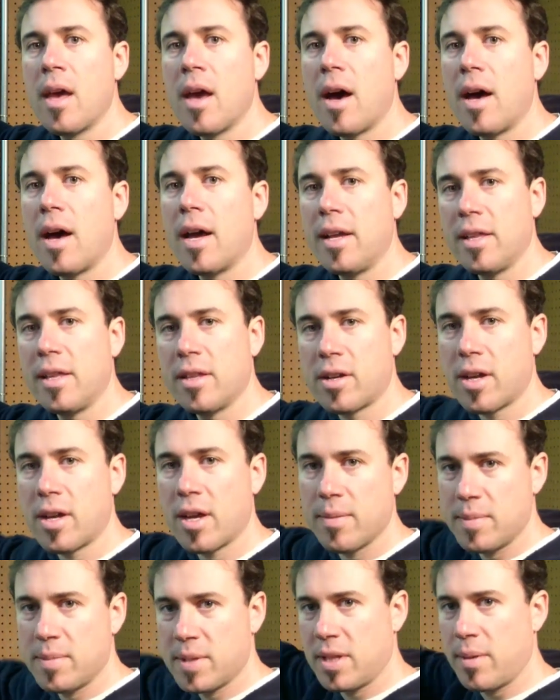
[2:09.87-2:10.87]
Uh, it either
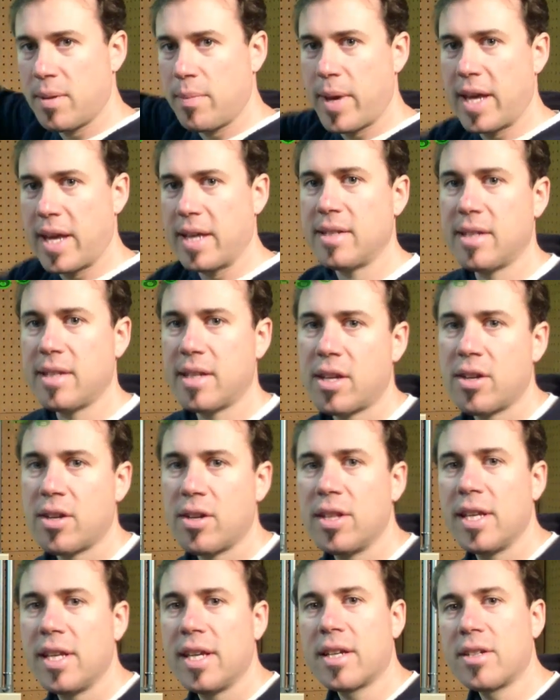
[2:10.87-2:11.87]
comes in the basic
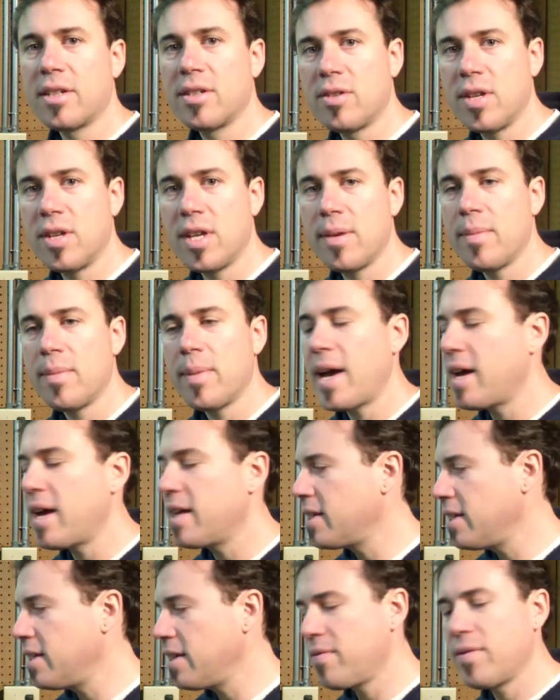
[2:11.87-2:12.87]
or the extreme, and
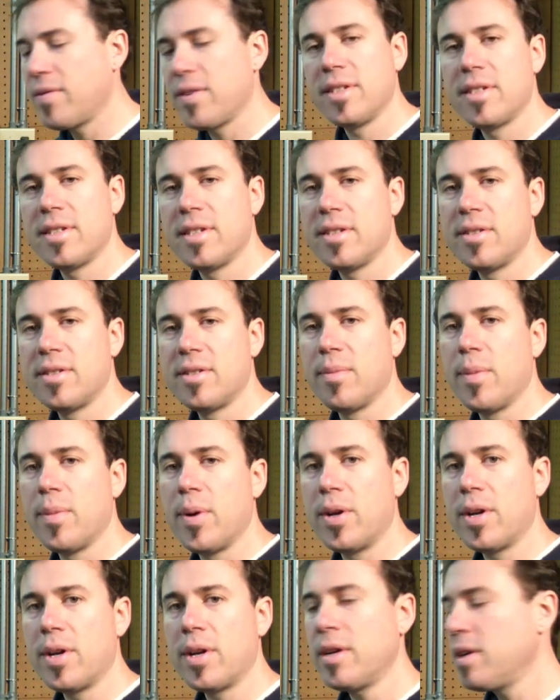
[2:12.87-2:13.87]
the difference is the
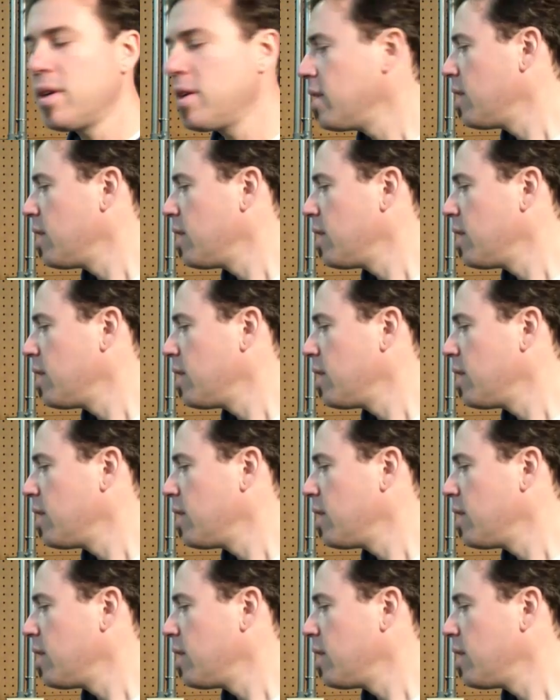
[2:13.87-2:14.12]
motor.